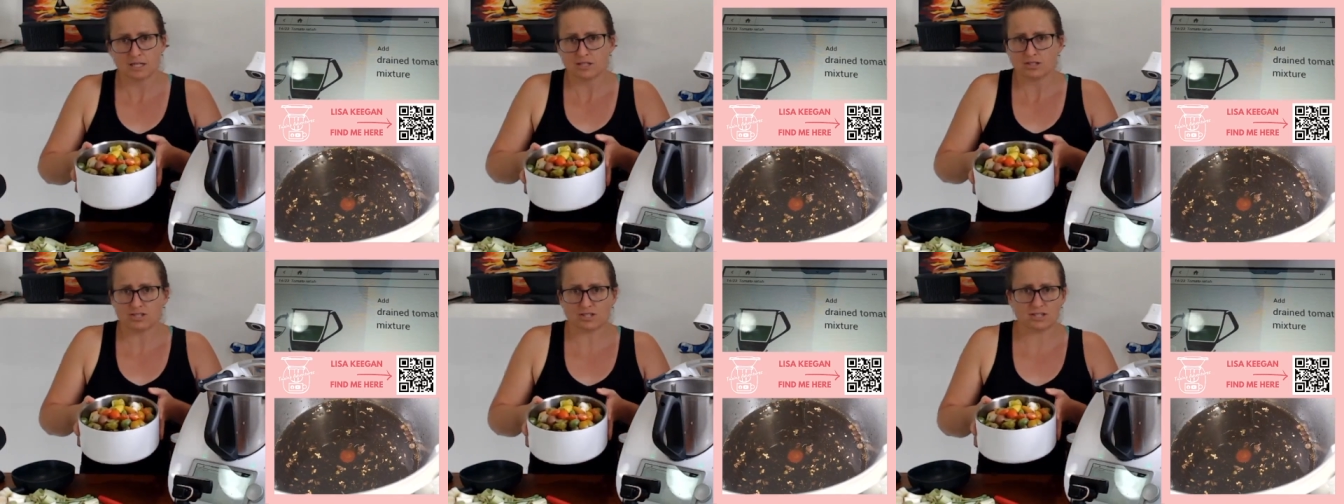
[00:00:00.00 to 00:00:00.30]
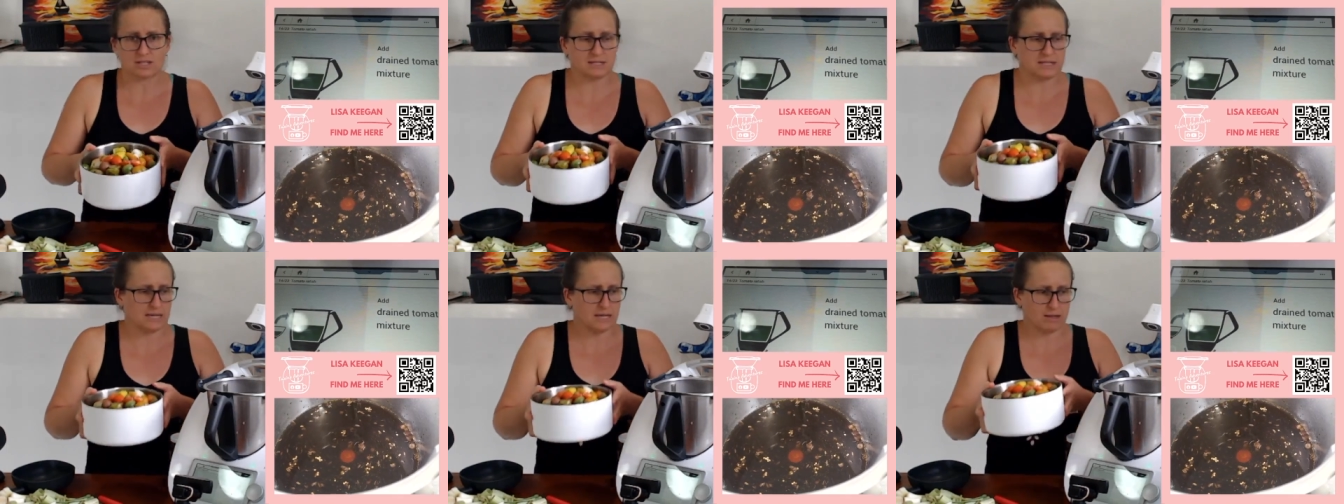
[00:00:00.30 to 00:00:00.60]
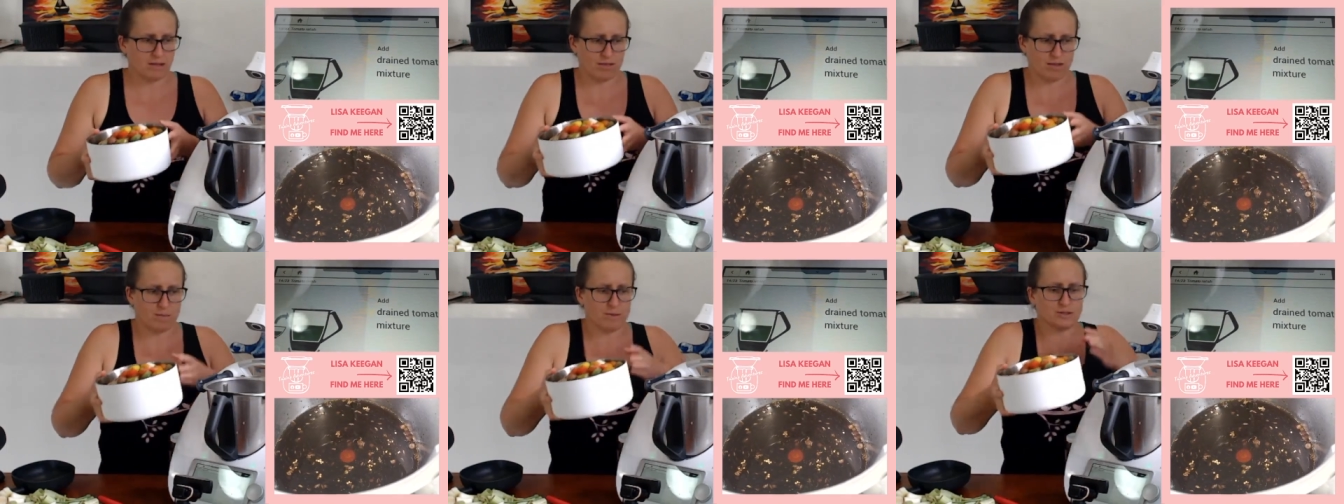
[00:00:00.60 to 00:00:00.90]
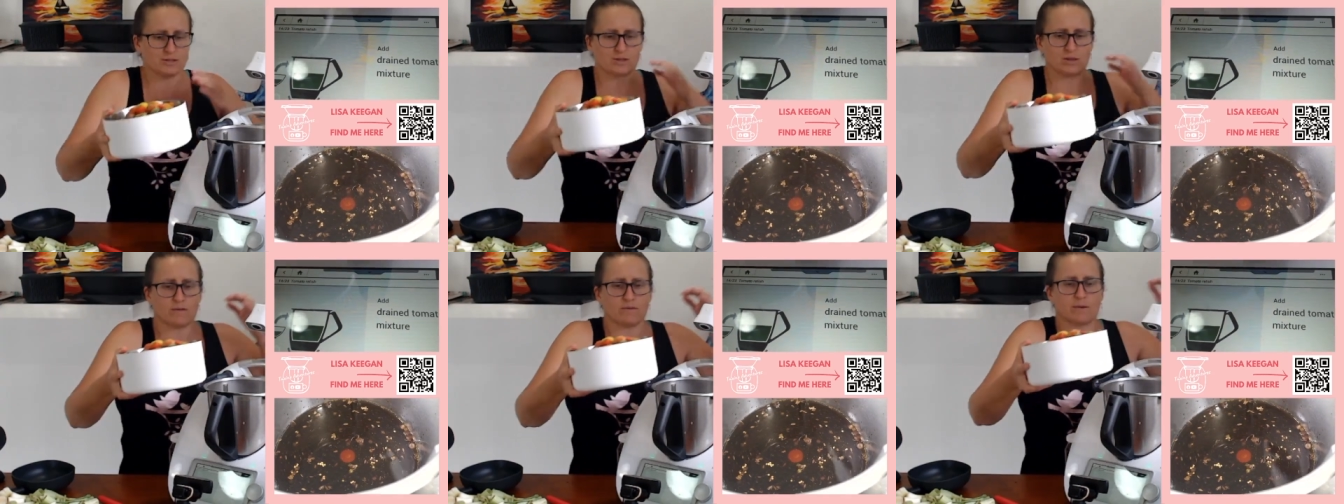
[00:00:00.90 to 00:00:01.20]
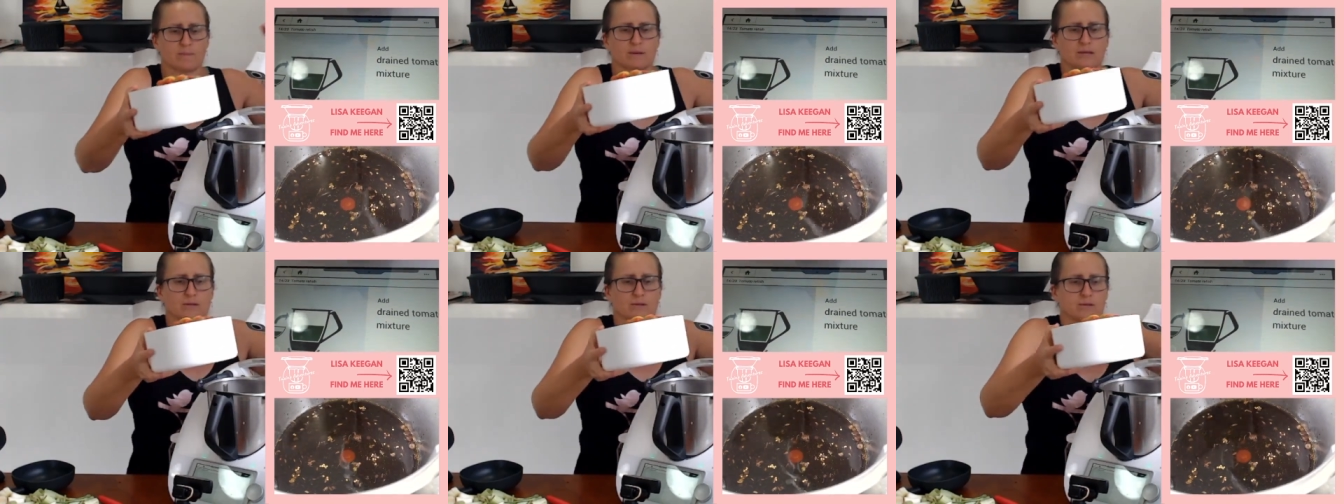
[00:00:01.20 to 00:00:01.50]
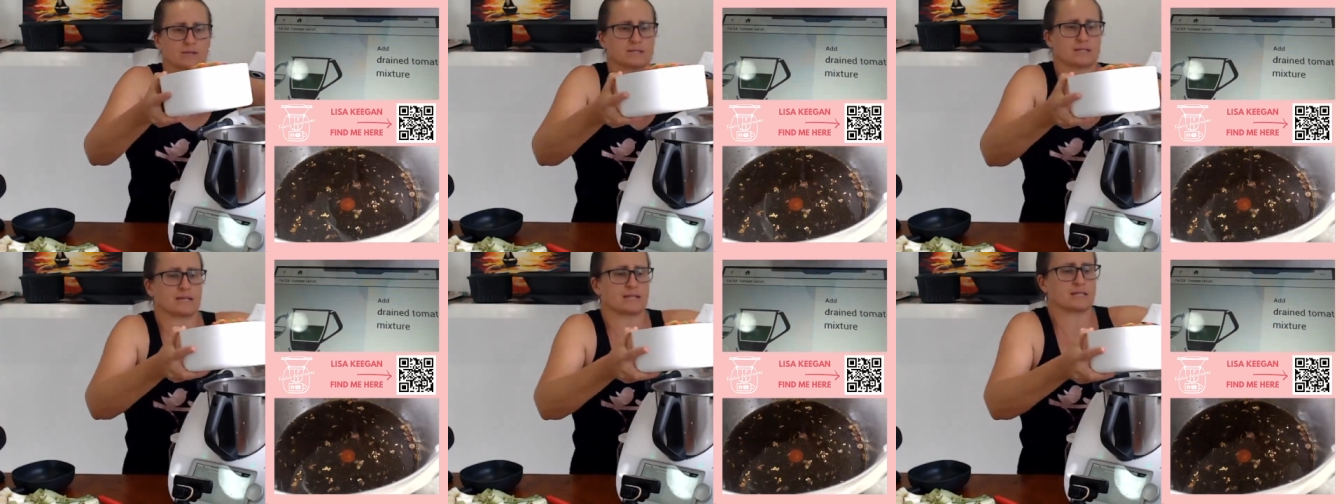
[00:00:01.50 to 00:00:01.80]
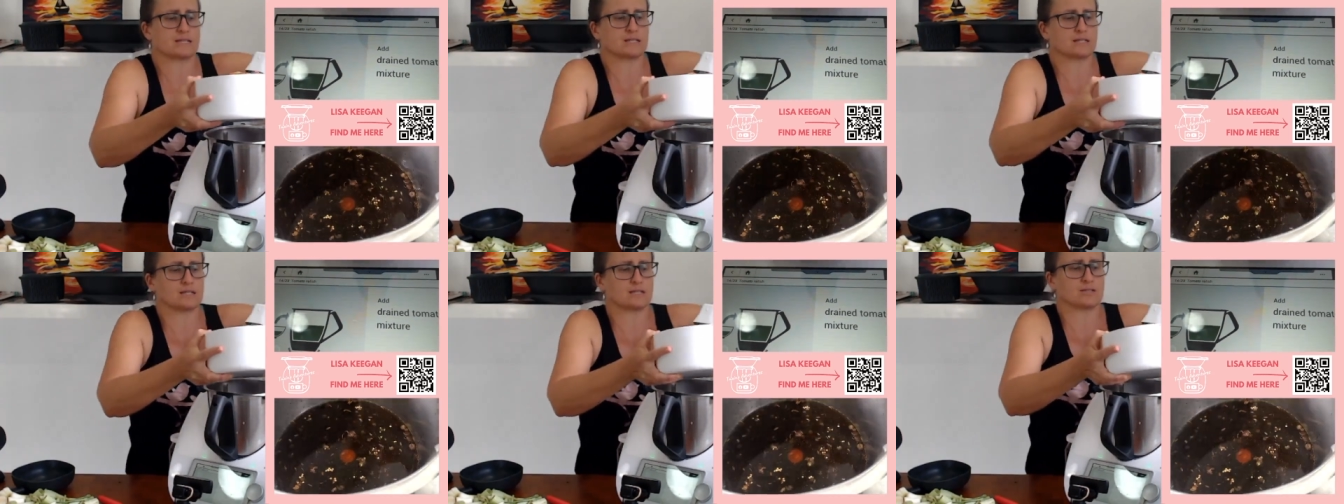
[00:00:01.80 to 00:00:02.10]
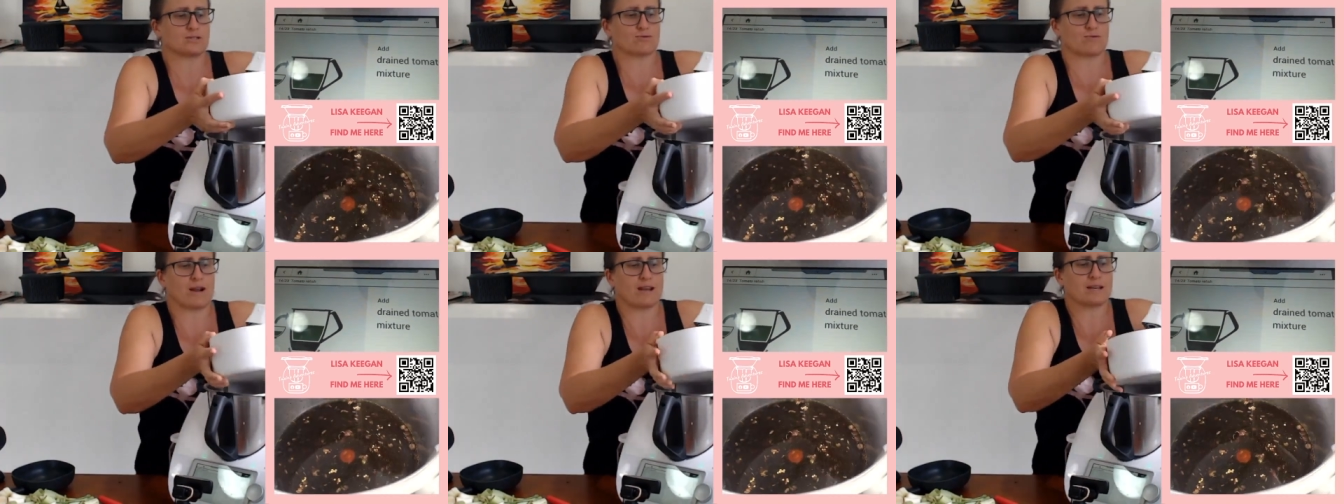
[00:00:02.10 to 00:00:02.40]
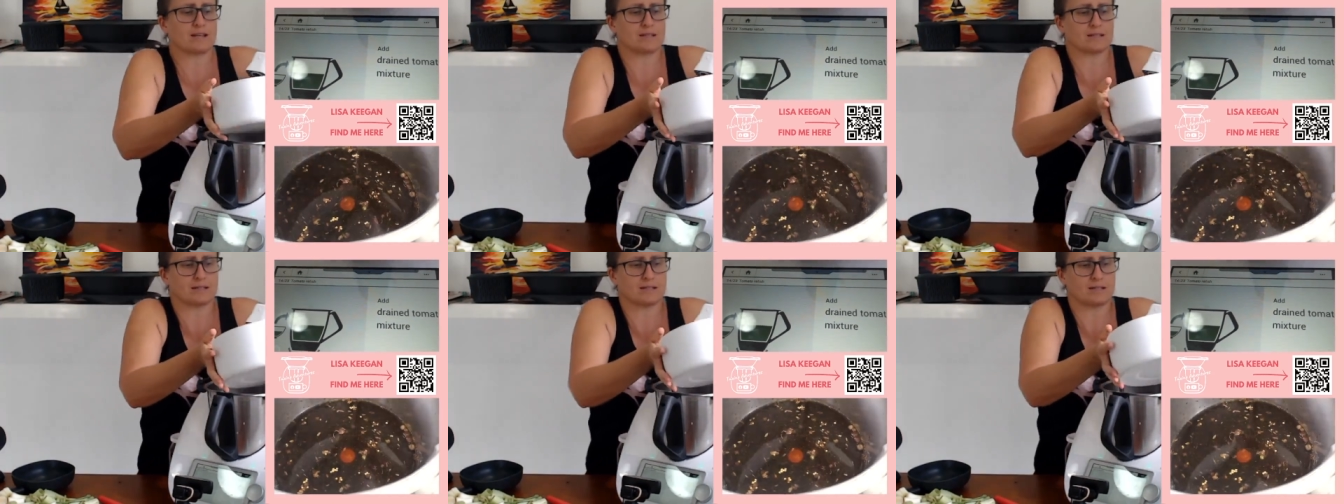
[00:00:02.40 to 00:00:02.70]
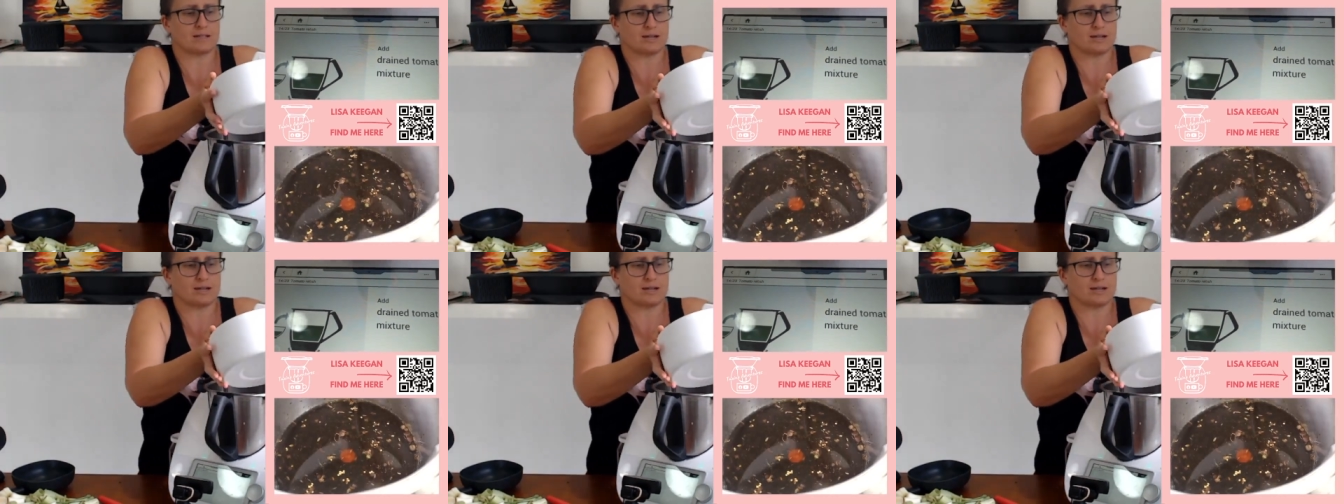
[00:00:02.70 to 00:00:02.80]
just in a thermoserver because I didn't drain it.